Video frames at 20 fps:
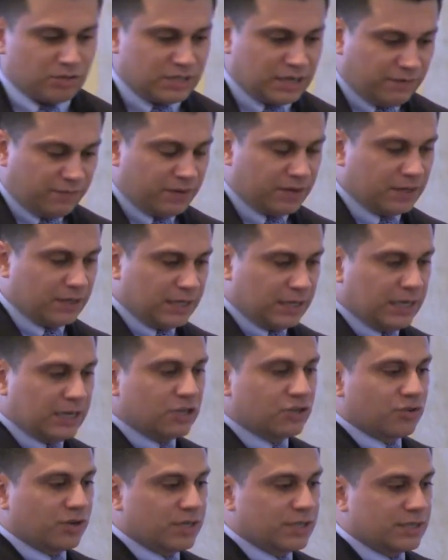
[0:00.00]
there's definitely
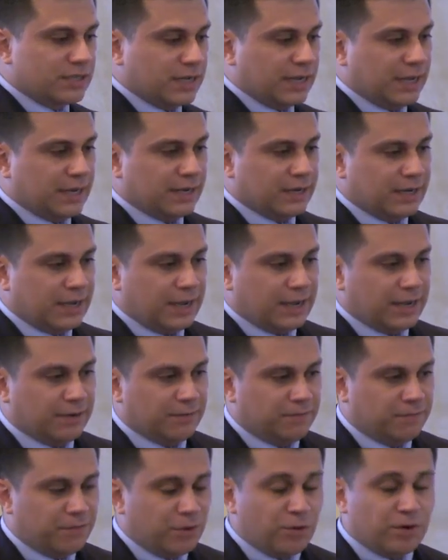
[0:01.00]
interest in
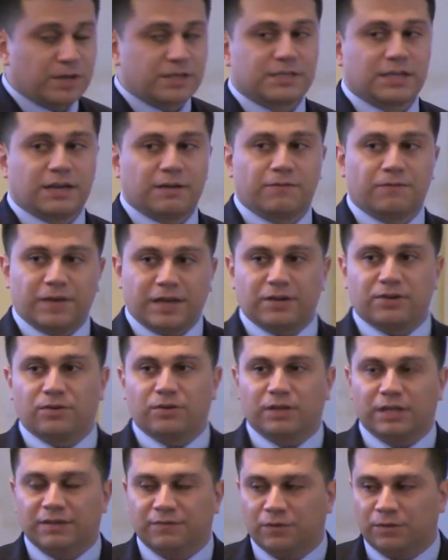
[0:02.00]
and focus at a
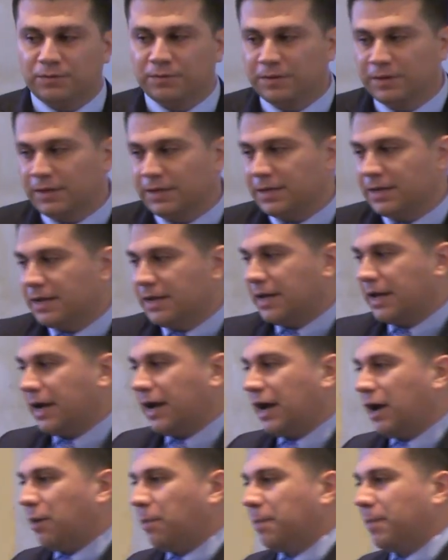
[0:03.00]
federal level.
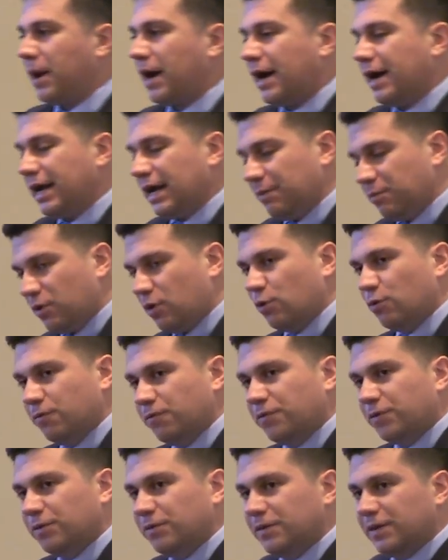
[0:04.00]
Um, I am
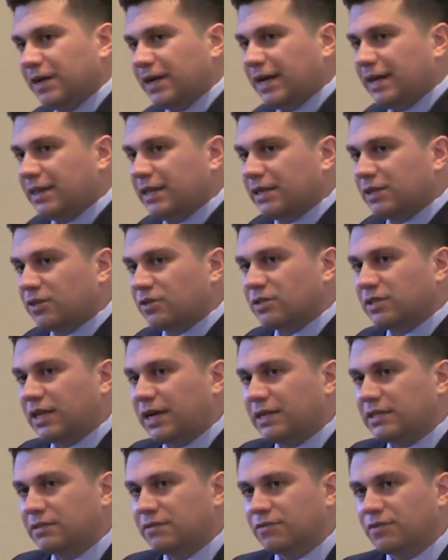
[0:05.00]
hopeful. I think there's
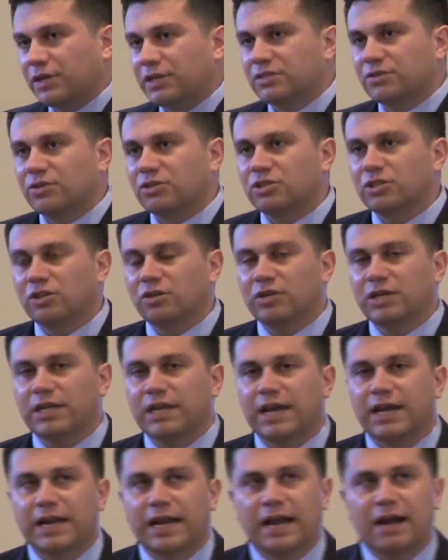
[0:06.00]
lots of research
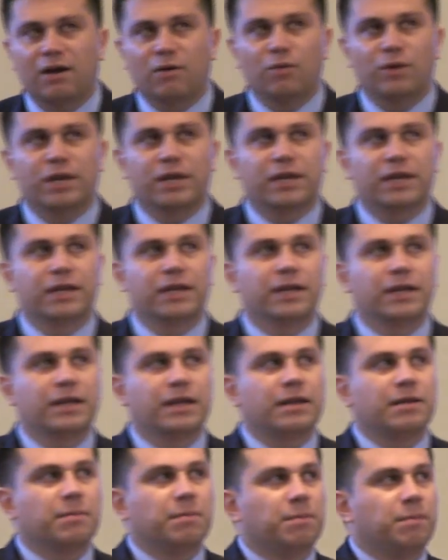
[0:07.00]
looking at how we
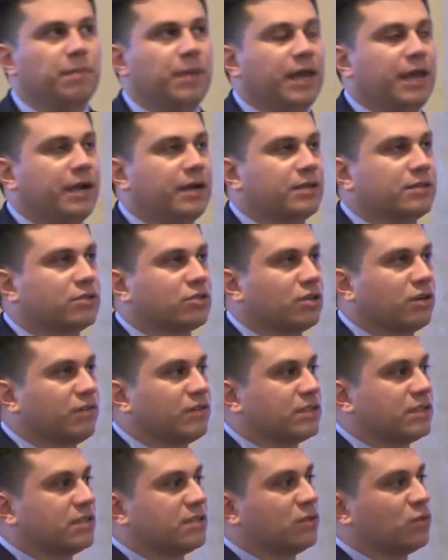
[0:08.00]
make
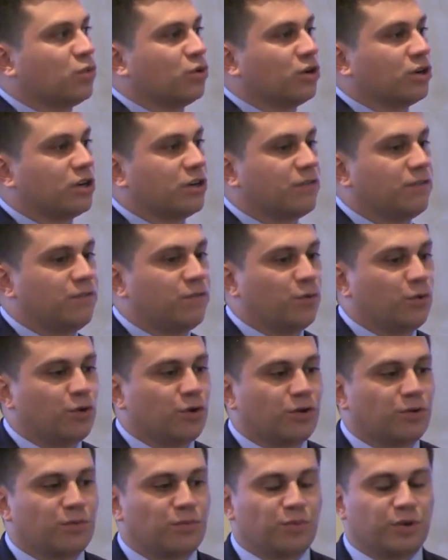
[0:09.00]
services work
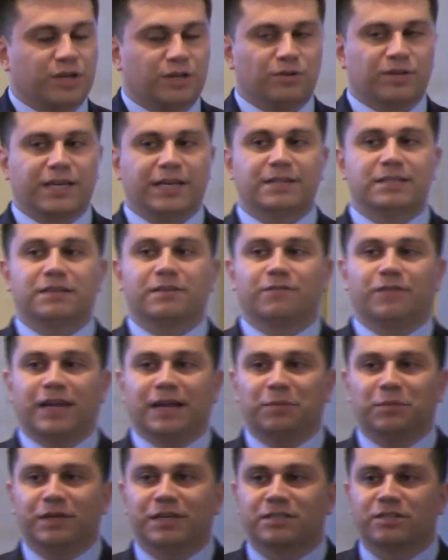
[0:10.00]
for real kids and
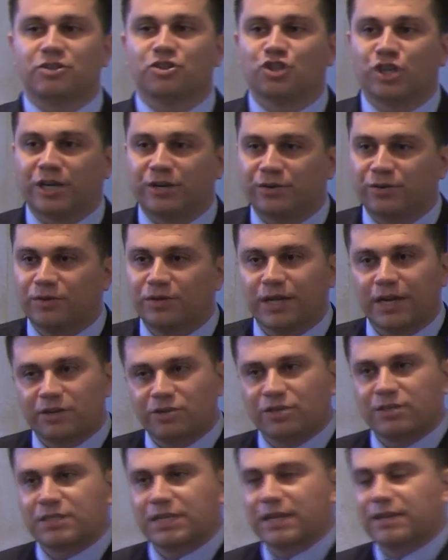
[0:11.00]
families in general,
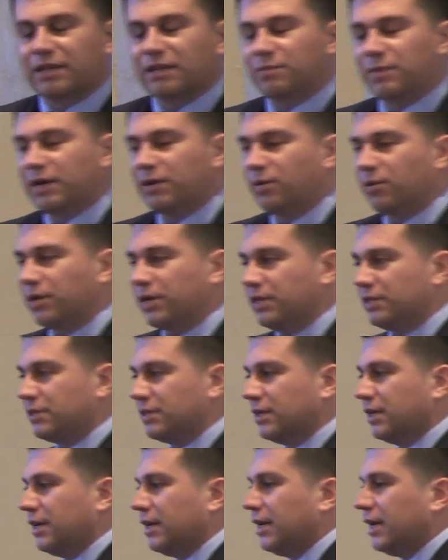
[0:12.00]
not just ethnic
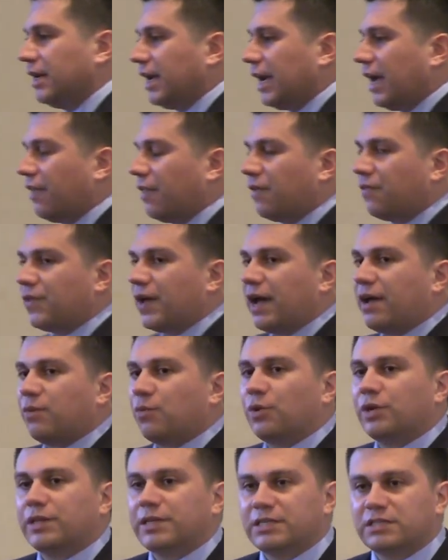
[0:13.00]
minorities, and that
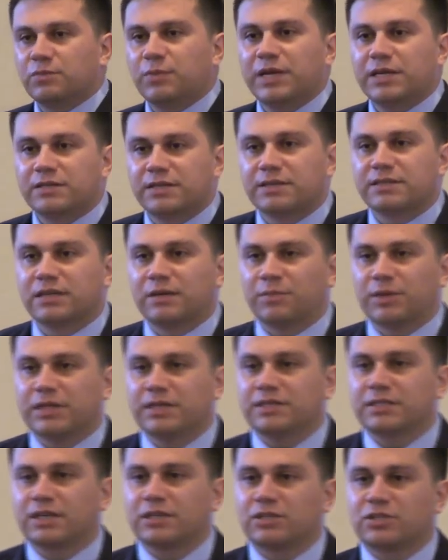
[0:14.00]
that really speaks to some of
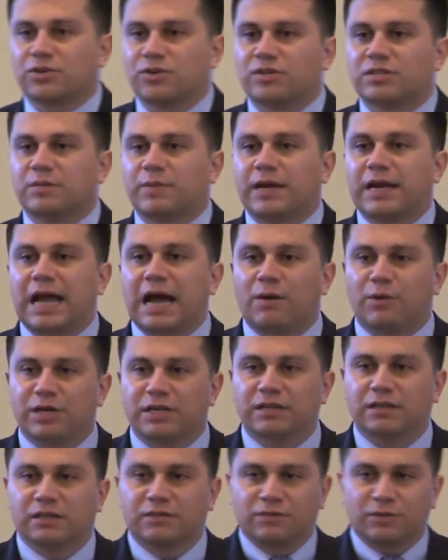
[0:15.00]
these concerns about how we
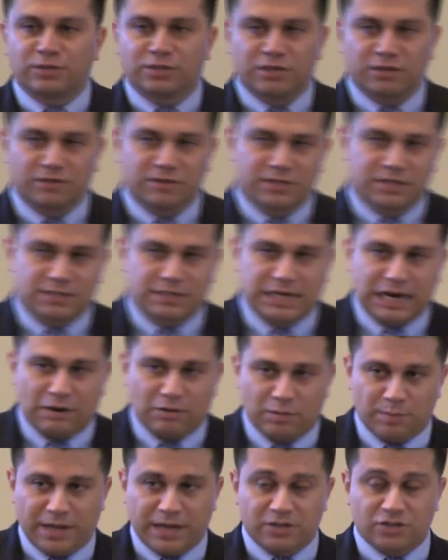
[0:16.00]
deliver services and how
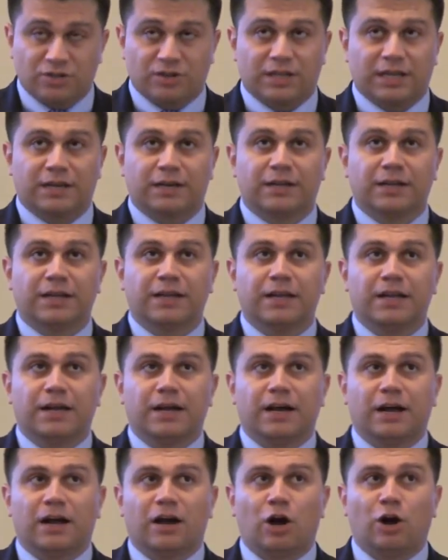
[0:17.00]
we make sure that
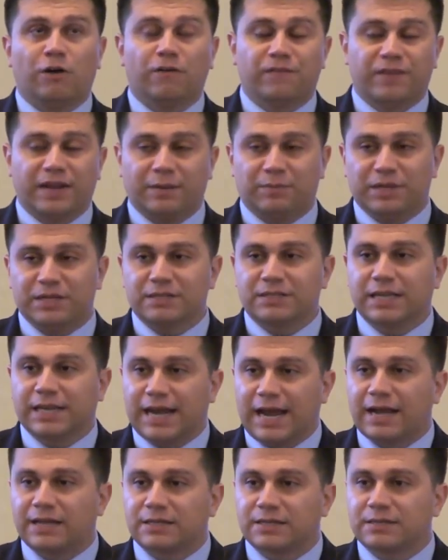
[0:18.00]
uh, all families get
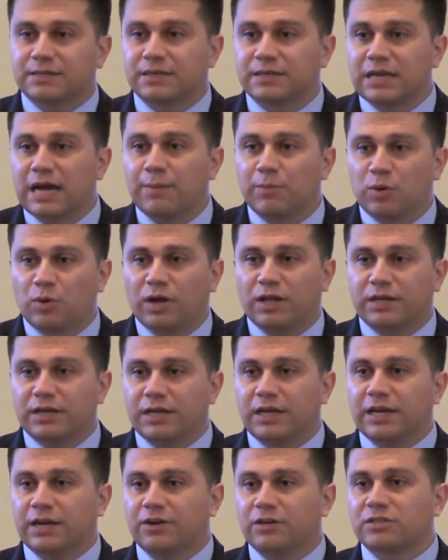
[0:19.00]
access to top quality
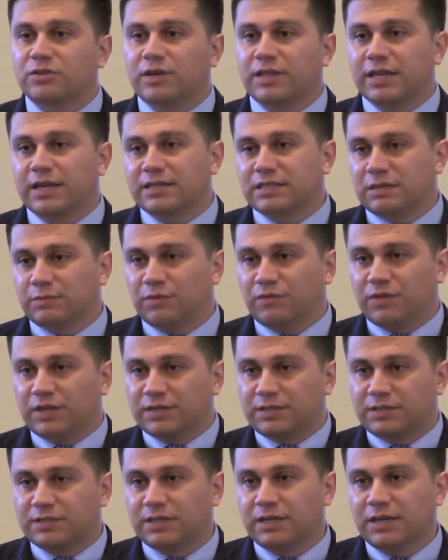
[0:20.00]
care. So I think some of
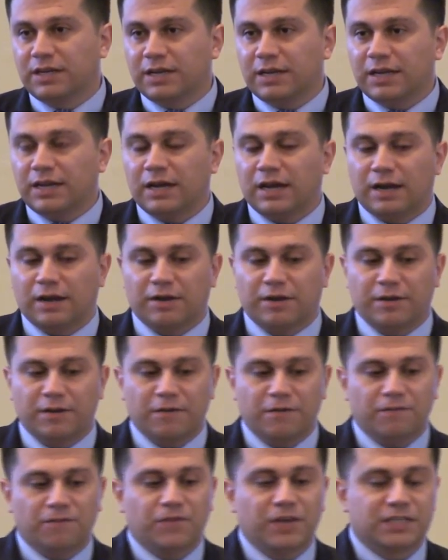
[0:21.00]
this uh,
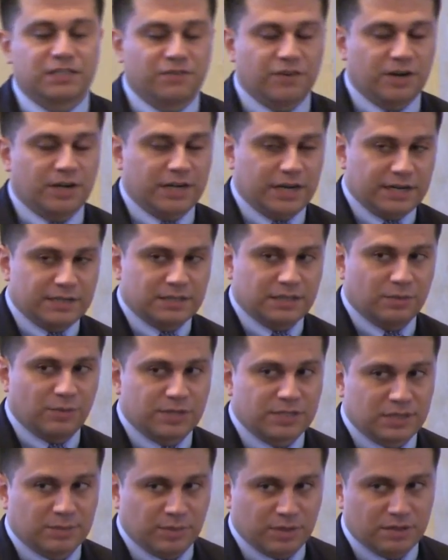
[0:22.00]
fits very nicely
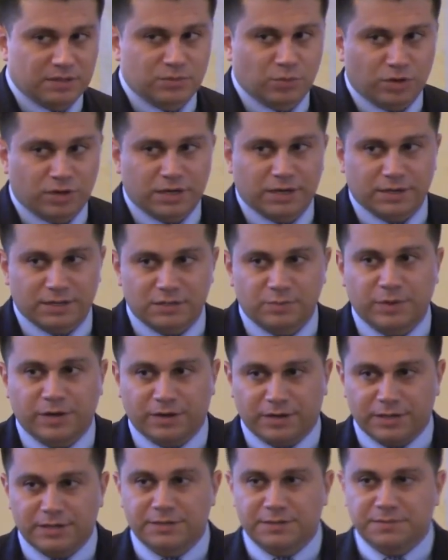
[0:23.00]
with some of this work on
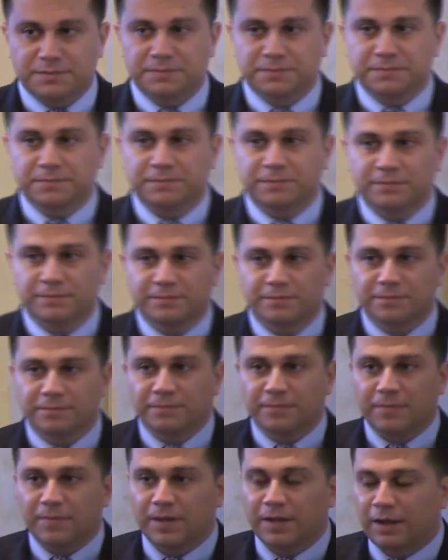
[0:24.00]
disparities.
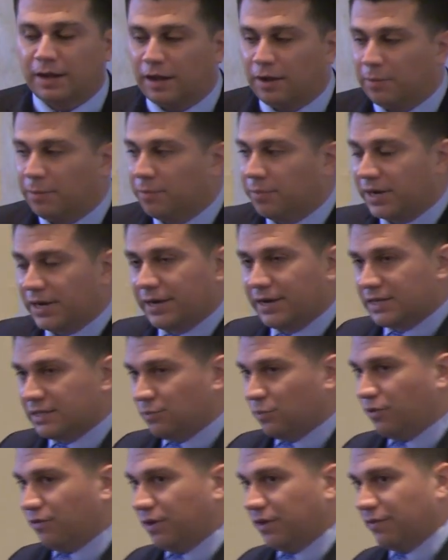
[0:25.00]
Um, but it is
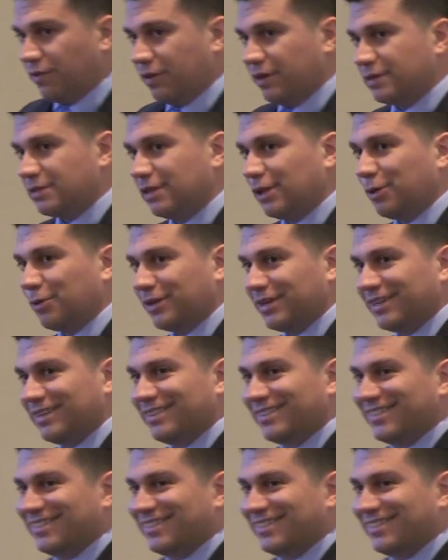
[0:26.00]
moving very slowly.